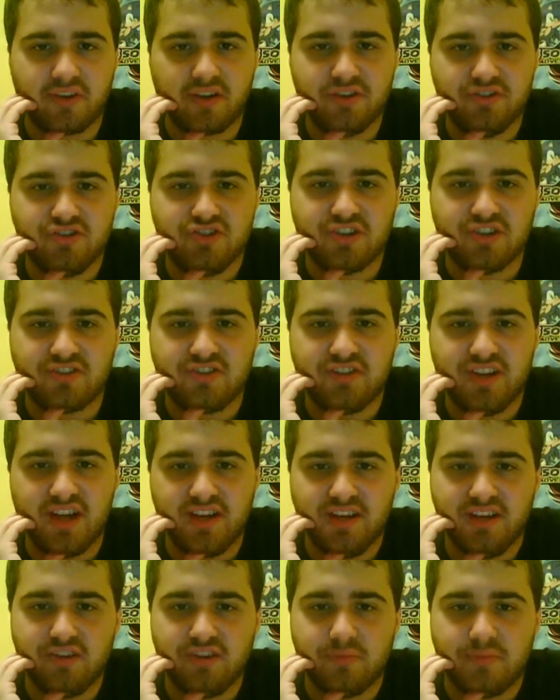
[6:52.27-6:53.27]
Of course, I'm
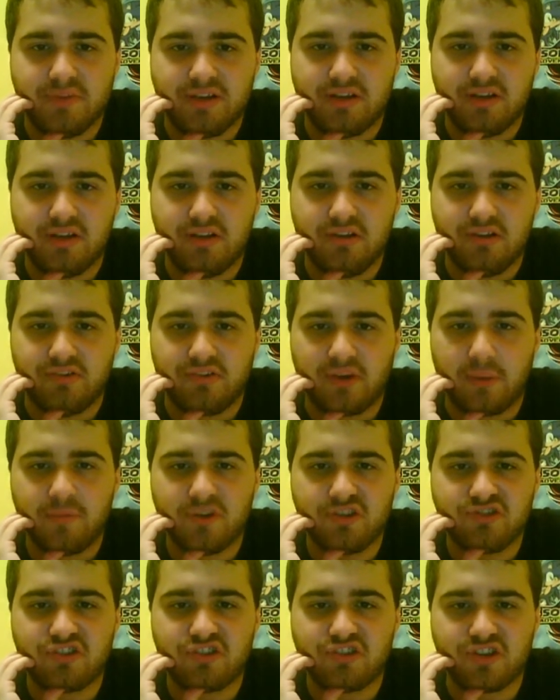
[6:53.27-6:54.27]
playing it on the normal
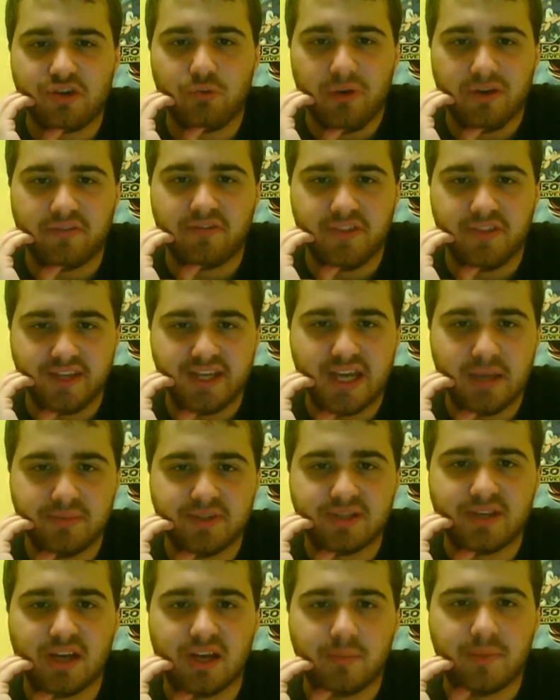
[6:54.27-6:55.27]
difficulty. I don't play on
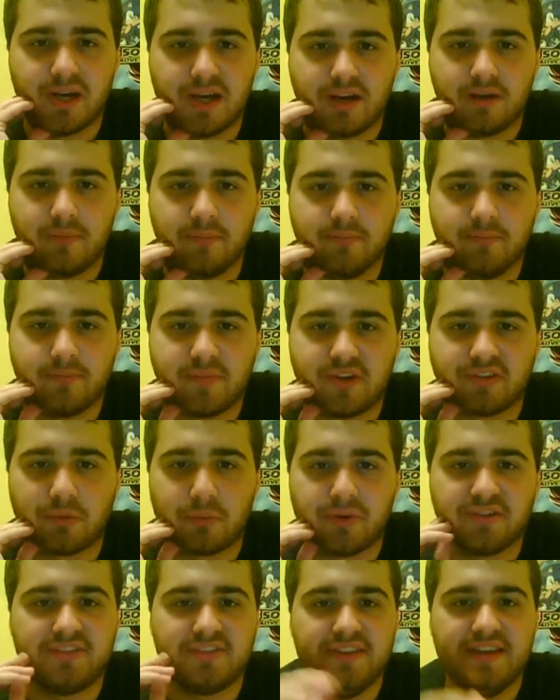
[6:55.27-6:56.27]
friggin'
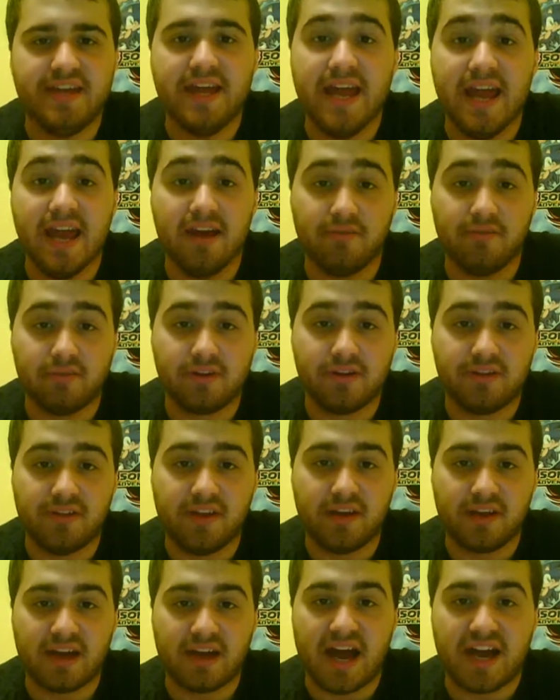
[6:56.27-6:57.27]
novice or
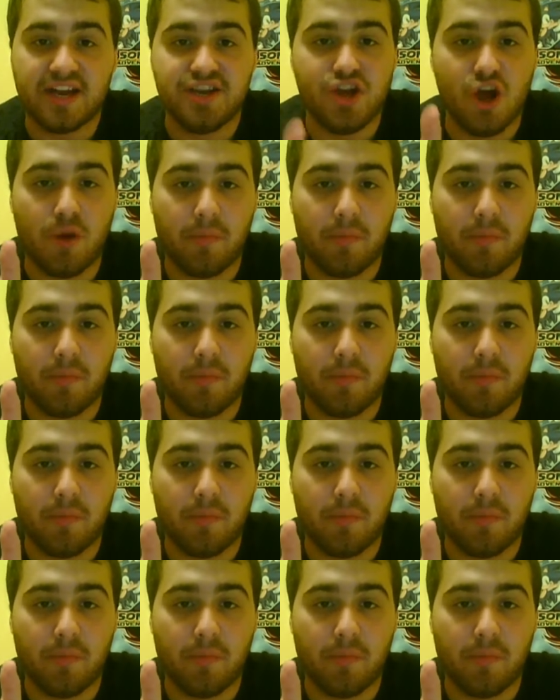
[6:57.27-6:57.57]
pro.